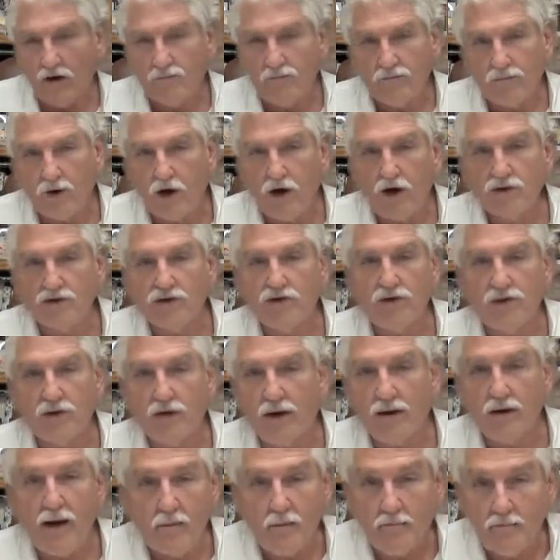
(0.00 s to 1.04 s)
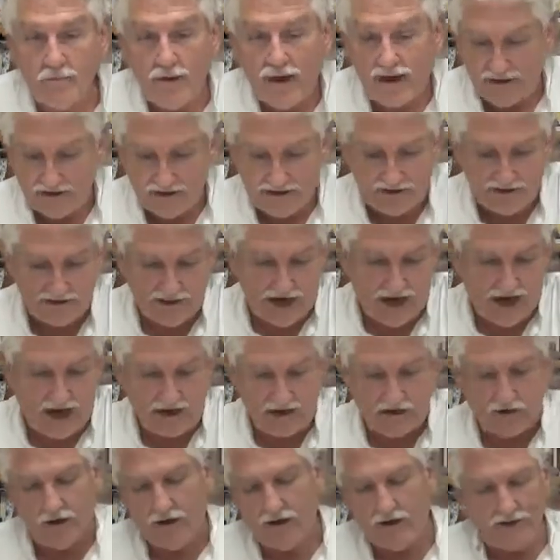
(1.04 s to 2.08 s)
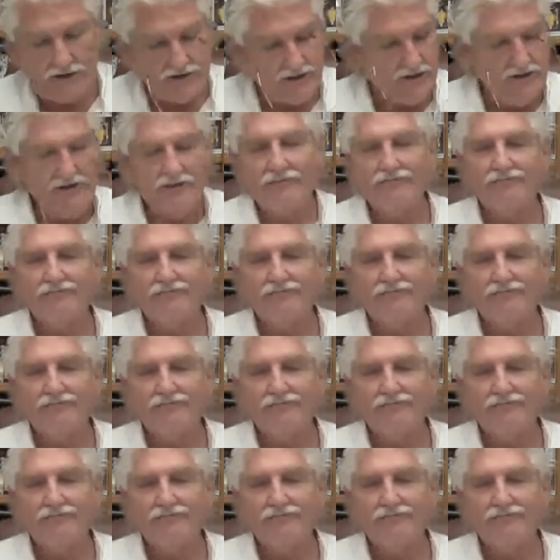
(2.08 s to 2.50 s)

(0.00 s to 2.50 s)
brought to a base side, or at least